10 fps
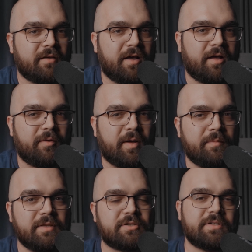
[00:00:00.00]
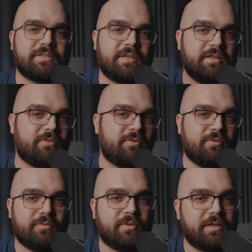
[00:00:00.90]
I'm interested
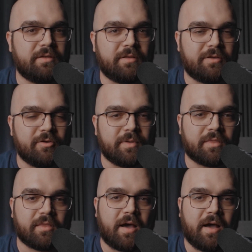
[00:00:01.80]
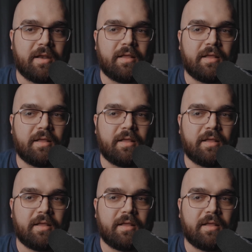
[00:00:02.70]
into the human thought